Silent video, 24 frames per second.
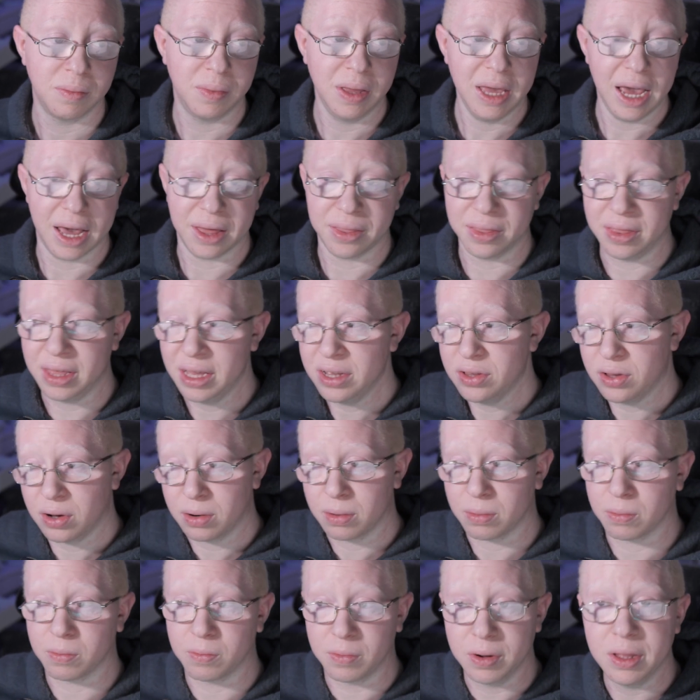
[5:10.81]
Yeah, these
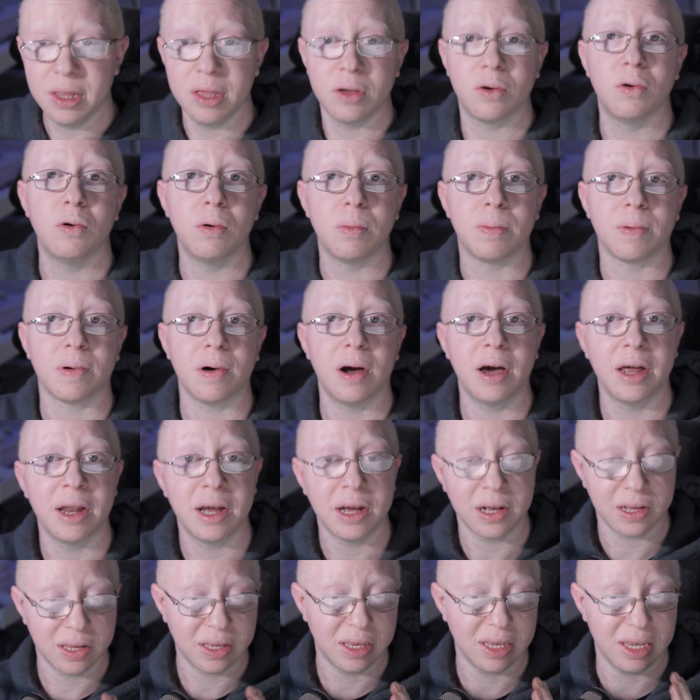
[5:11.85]
are really cool
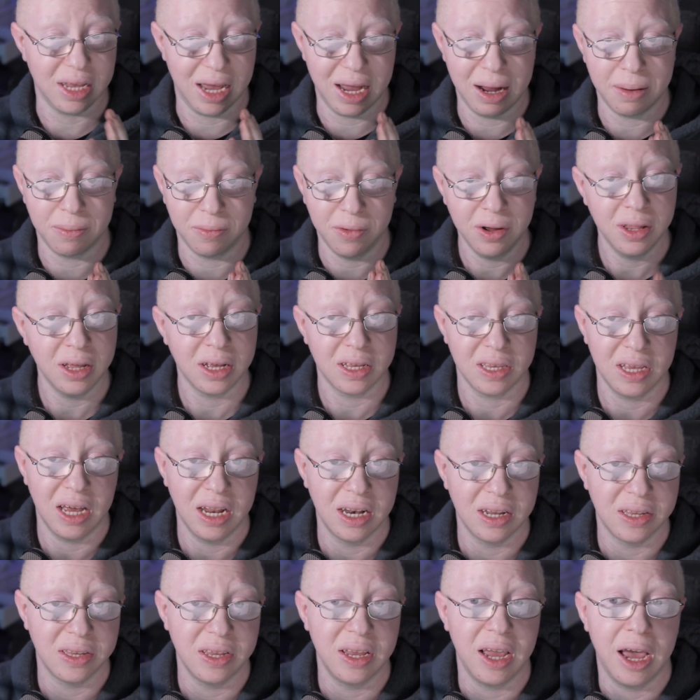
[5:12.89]
products. I'm really
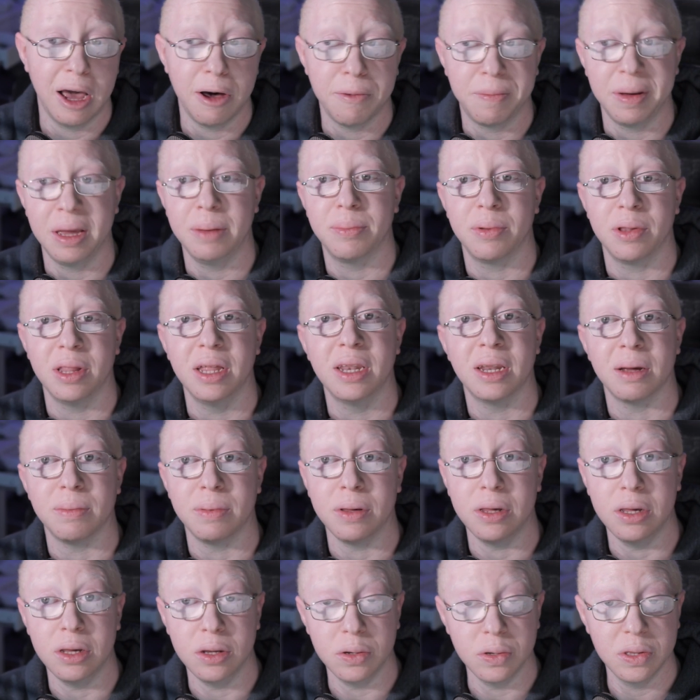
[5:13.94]
excited to see how people end up
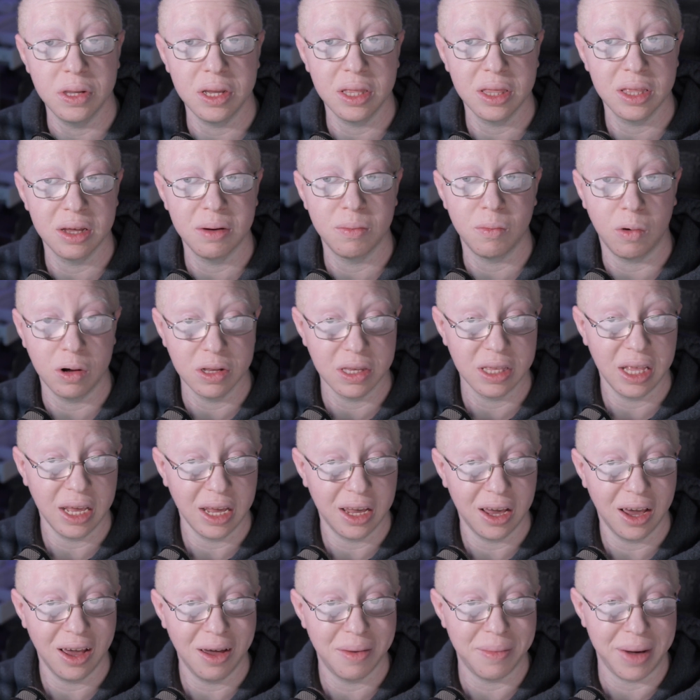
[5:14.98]
using them once they
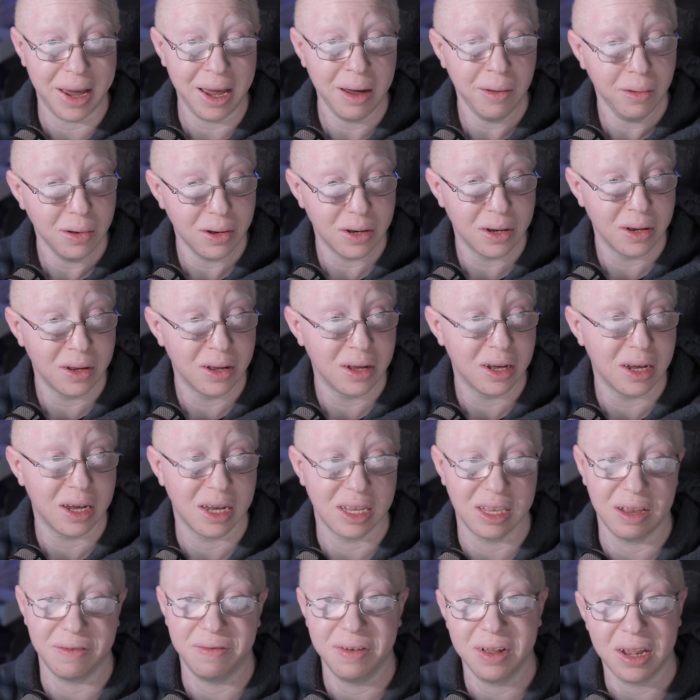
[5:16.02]
come out.
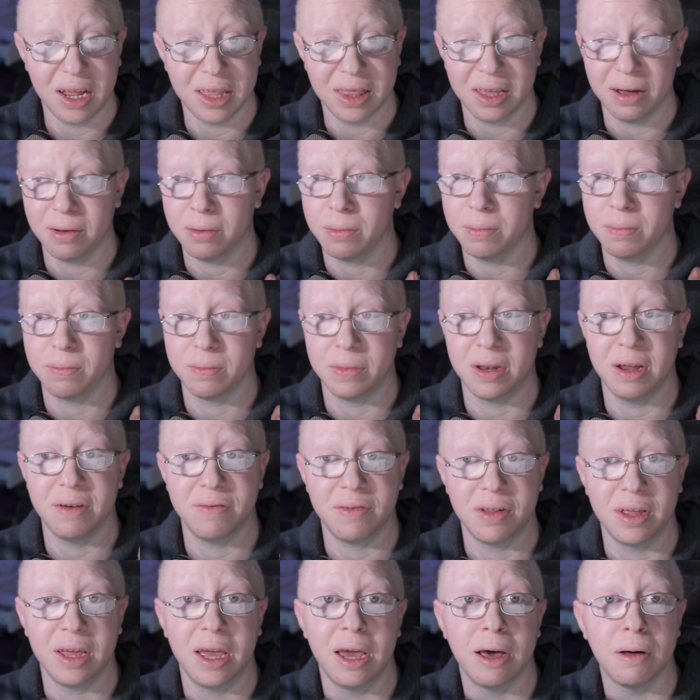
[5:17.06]
I feel like they'll
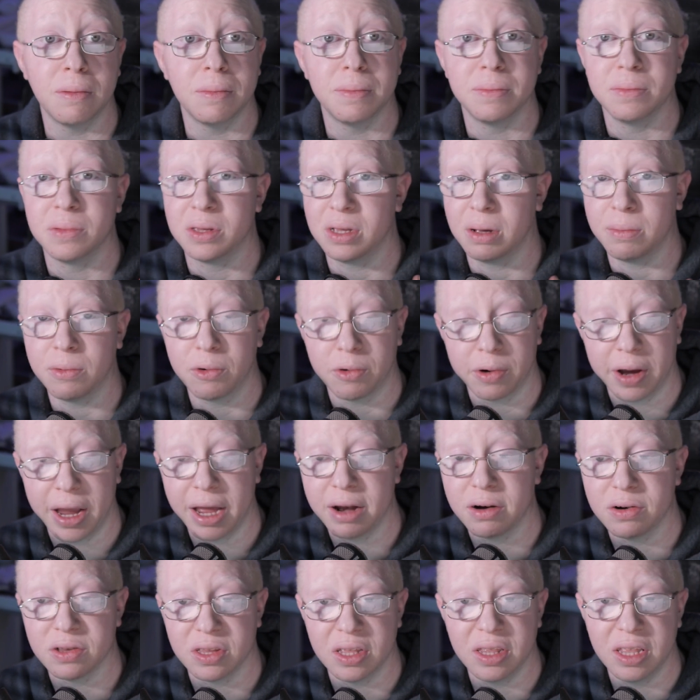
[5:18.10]
definitely help some
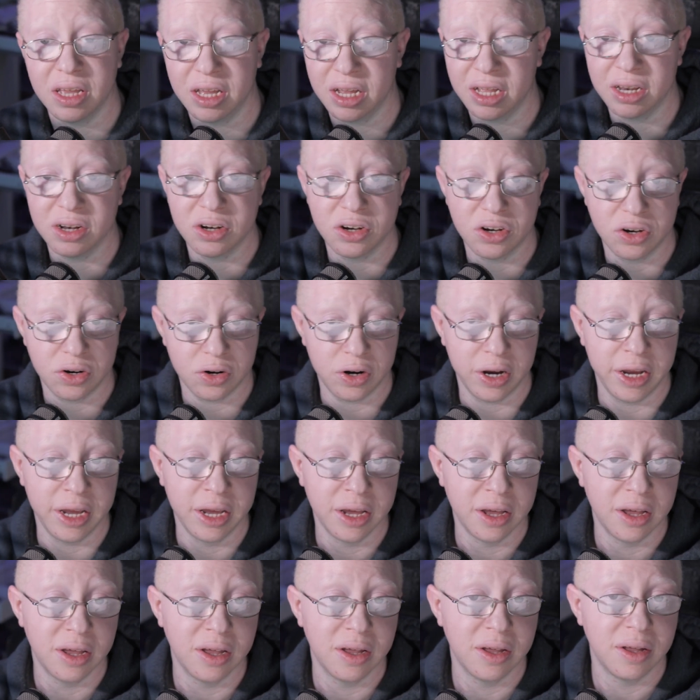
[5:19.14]
creators in the industry.
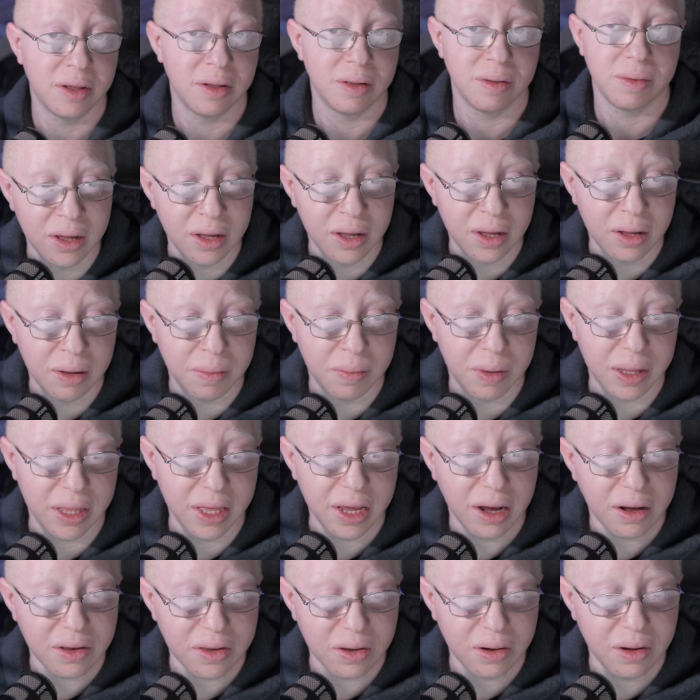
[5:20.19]
But
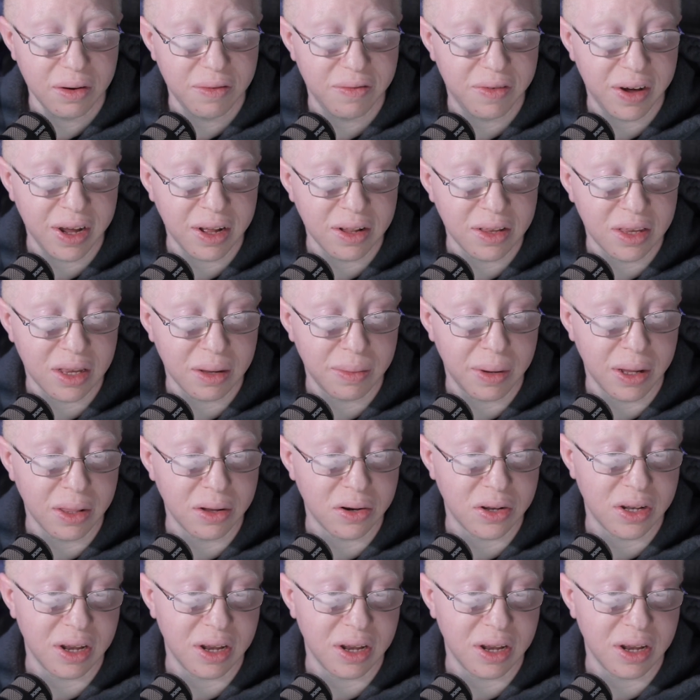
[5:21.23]
they also unveiled some other